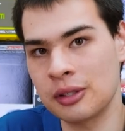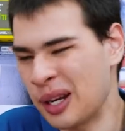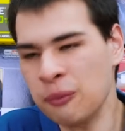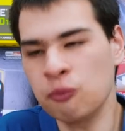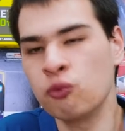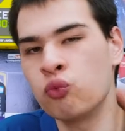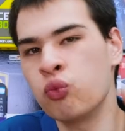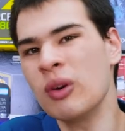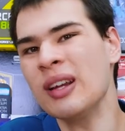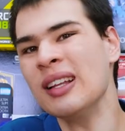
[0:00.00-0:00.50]
And
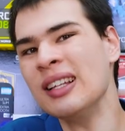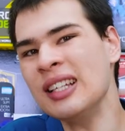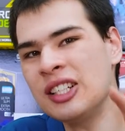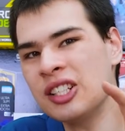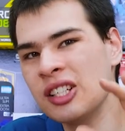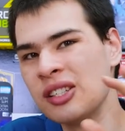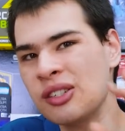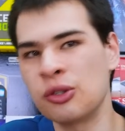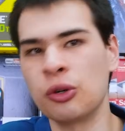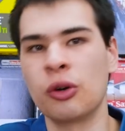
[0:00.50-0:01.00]
I'm really
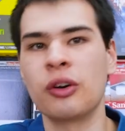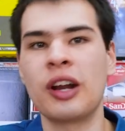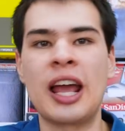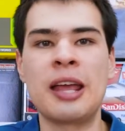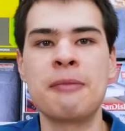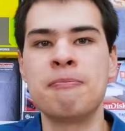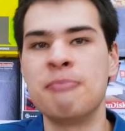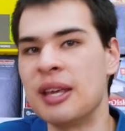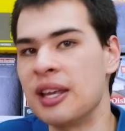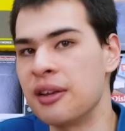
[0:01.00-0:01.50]
just not
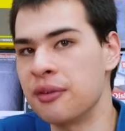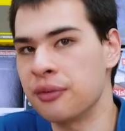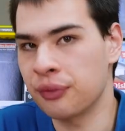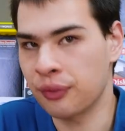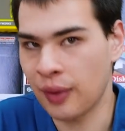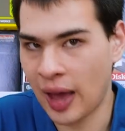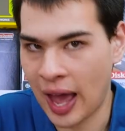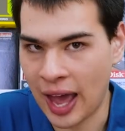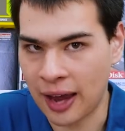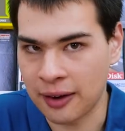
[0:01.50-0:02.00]
a big
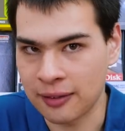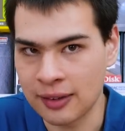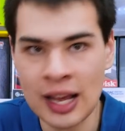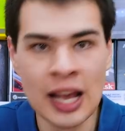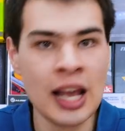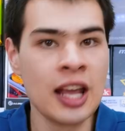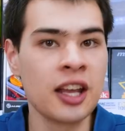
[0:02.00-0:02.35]
fan.